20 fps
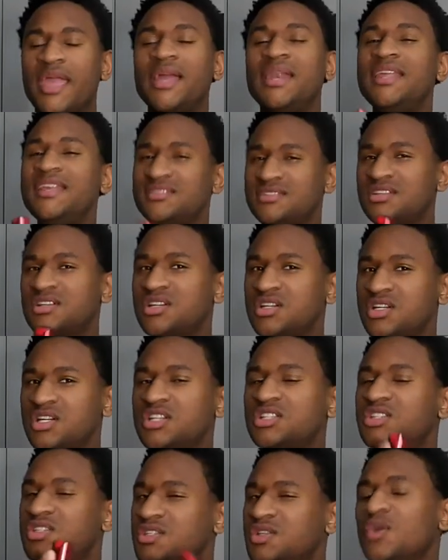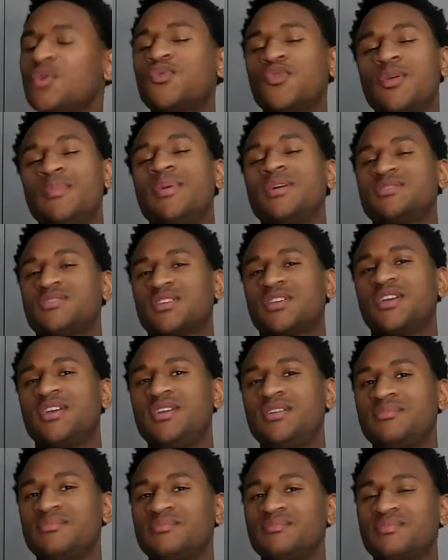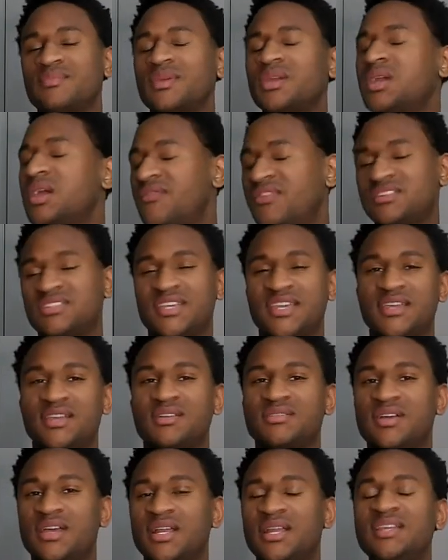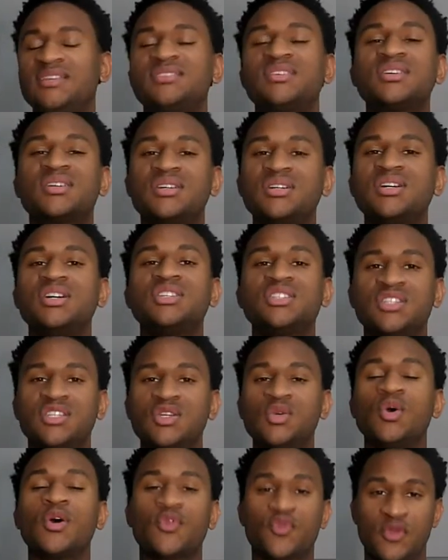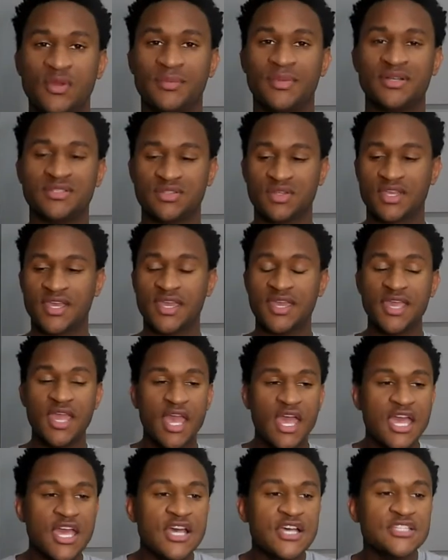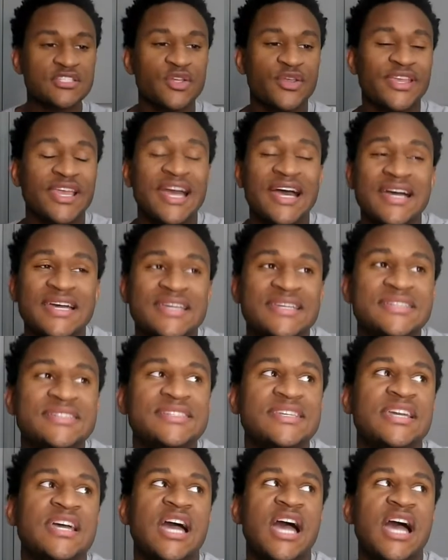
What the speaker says: least a good 2-3 months, okay? Give or take. At least a good 2 or 3 months, okay? So you guys,